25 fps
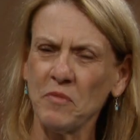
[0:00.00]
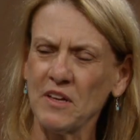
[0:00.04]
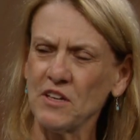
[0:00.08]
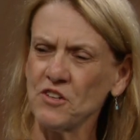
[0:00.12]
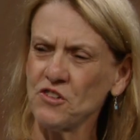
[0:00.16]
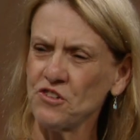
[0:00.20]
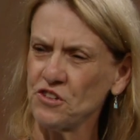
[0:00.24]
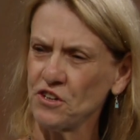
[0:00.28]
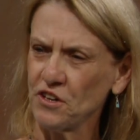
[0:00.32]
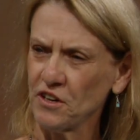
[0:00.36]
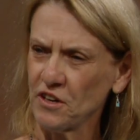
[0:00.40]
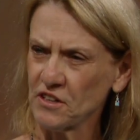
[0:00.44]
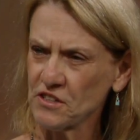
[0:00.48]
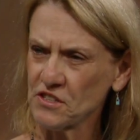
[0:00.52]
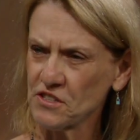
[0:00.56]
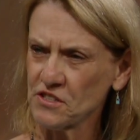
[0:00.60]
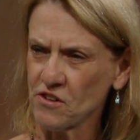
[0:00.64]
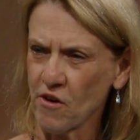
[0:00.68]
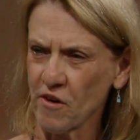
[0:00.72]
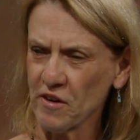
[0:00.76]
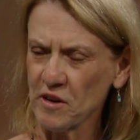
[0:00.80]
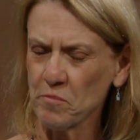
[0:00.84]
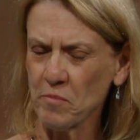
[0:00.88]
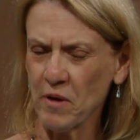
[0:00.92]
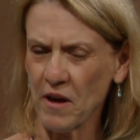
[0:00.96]
this year
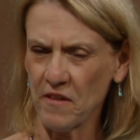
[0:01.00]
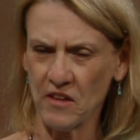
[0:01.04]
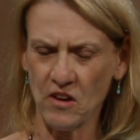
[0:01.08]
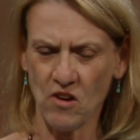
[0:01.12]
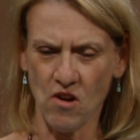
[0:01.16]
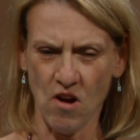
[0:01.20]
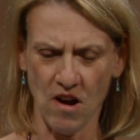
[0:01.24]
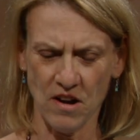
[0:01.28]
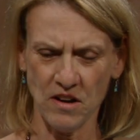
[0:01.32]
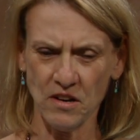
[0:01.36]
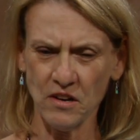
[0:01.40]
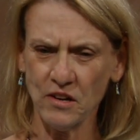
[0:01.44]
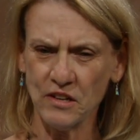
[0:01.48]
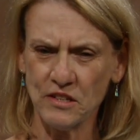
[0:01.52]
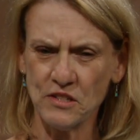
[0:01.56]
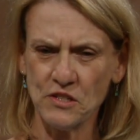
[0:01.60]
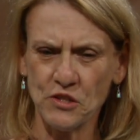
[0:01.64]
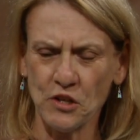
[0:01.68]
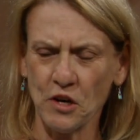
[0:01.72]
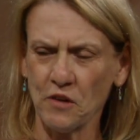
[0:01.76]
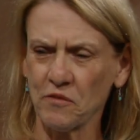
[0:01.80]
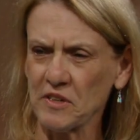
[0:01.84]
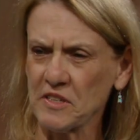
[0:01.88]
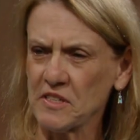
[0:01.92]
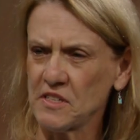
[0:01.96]
started by the Garden
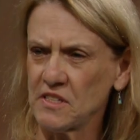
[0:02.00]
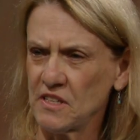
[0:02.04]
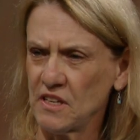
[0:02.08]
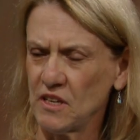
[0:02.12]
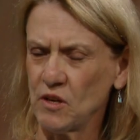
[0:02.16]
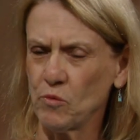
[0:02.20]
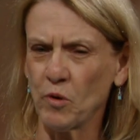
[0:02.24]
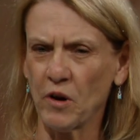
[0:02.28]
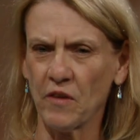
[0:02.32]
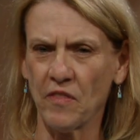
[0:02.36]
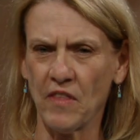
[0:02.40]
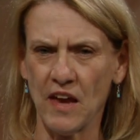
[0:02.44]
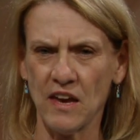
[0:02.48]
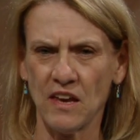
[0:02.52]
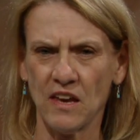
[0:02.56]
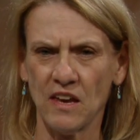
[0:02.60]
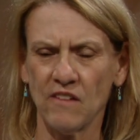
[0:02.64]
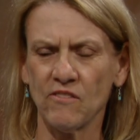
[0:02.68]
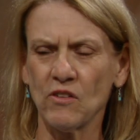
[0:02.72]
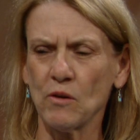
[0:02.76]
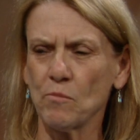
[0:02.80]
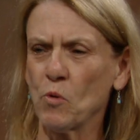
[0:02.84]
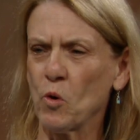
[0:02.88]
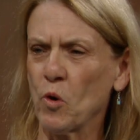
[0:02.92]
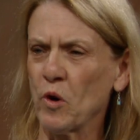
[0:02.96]
Conservancy where they
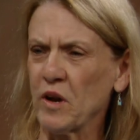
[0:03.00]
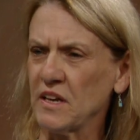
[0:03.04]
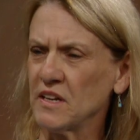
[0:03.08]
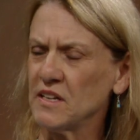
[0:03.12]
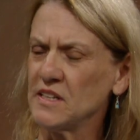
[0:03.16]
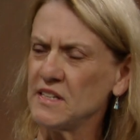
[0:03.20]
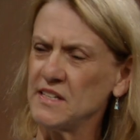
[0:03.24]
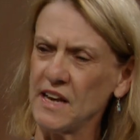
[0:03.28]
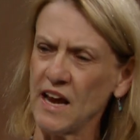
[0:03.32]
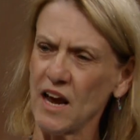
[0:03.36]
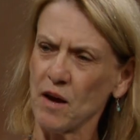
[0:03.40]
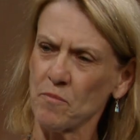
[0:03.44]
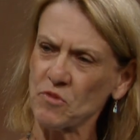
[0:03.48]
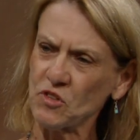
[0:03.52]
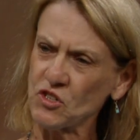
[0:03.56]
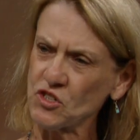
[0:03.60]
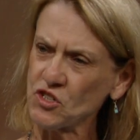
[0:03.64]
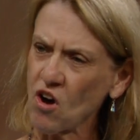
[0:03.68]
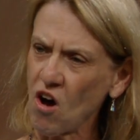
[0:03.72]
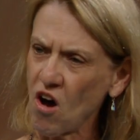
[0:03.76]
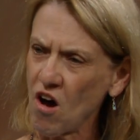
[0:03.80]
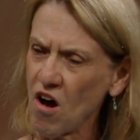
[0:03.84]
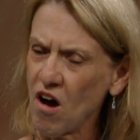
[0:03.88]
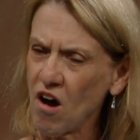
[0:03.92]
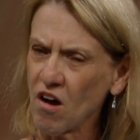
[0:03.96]
give a more in depth
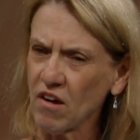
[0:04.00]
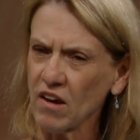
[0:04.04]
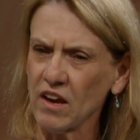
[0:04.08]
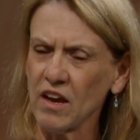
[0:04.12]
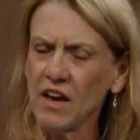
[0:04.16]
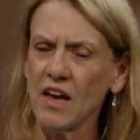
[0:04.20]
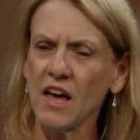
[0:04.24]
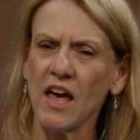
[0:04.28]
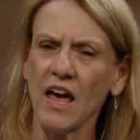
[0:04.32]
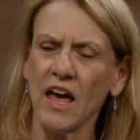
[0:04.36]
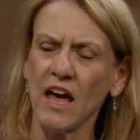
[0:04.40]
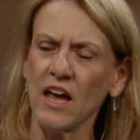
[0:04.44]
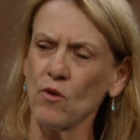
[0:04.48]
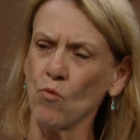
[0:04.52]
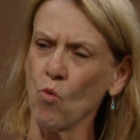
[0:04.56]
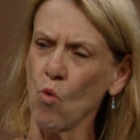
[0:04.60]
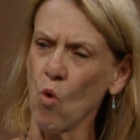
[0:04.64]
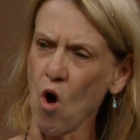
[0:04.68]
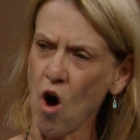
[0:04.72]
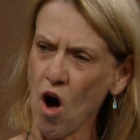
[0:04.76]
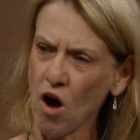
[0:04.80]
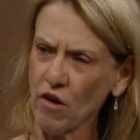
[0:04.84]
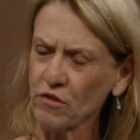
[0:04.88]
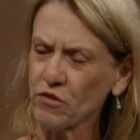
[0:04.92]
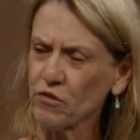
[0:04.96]
talk and
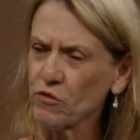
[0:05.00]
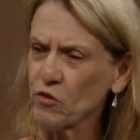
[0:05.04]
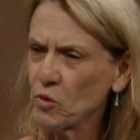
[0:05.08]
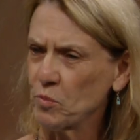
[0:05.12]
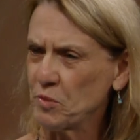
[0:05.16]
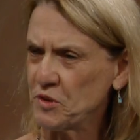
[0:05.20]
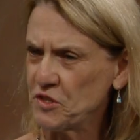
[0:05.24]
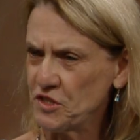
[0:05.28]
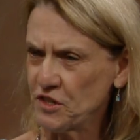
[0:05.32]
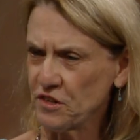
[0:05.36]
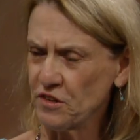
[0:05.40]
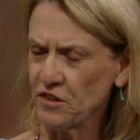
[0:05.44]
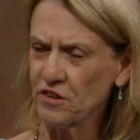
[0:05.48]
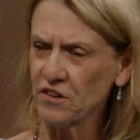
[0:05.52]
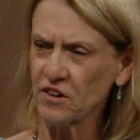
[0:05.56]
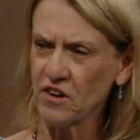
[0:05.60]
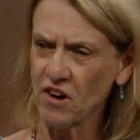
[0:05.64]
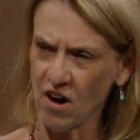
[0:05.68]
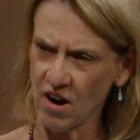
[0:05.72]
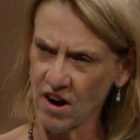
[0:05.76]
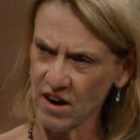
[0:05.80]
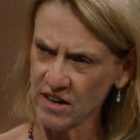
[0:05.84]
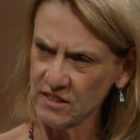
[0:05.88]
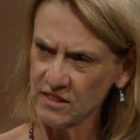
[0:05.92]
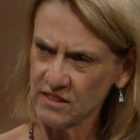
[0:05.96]
walk through a particular
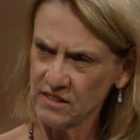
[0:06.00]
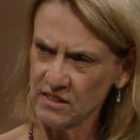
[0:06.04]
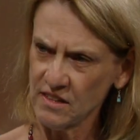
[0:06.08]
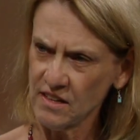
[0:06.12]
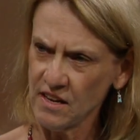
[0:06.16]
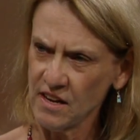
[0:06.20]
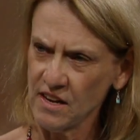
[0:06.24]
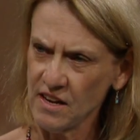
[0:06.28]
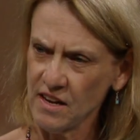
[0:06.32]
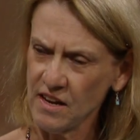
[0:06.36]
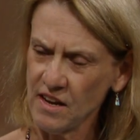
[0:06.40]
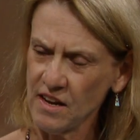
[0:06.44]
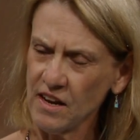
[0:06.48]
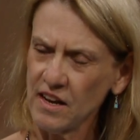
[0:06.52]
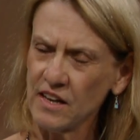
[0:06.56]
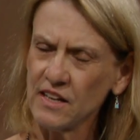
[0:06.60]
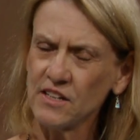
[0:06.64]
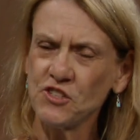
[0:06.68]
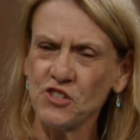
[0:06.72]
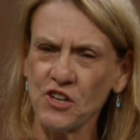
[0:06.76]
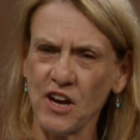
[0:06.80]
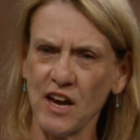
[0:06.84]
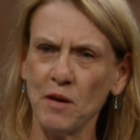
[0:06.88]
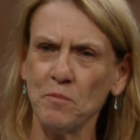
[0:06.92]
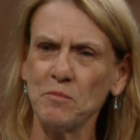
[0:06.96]
garden. Mm -hmm. And
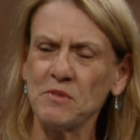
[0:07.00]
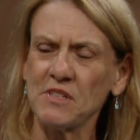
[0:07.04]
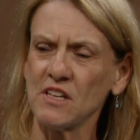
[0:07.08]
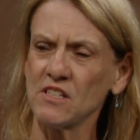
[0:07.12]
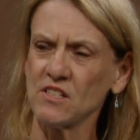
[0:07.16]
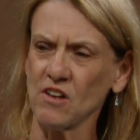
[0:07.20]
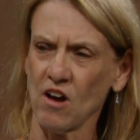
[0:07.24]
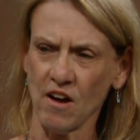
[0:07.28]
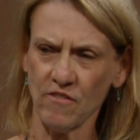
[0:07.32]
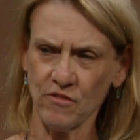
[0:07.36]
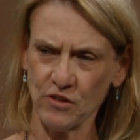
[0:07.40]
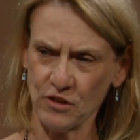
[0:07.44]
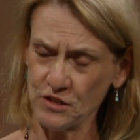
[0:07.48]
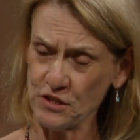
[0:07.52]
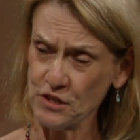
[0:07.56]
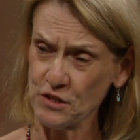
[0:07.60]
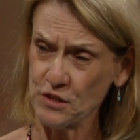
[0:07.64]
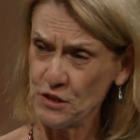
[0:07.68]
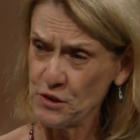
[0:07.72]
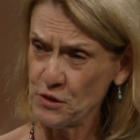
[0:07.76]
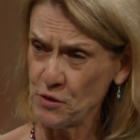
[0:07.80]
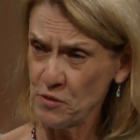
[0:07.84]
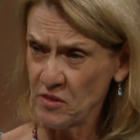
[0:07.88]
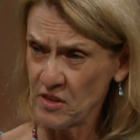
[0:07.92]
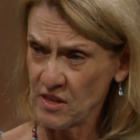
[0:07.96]
James is offered to
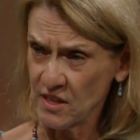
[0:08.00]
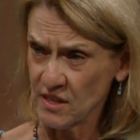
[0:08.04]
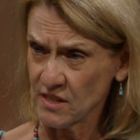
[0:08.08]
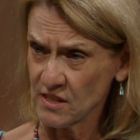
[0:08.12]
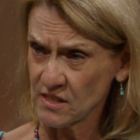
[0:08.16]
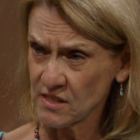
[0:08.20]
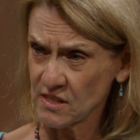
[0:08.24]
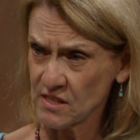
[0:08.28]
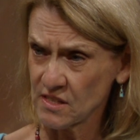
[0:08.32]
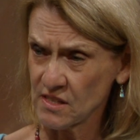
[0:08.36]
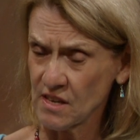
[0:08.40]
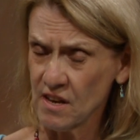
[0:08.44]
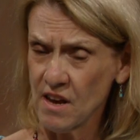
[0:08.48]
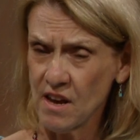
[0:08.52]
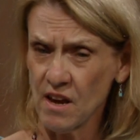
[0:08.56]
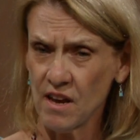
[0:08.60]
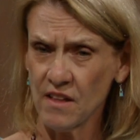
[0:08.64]
do this.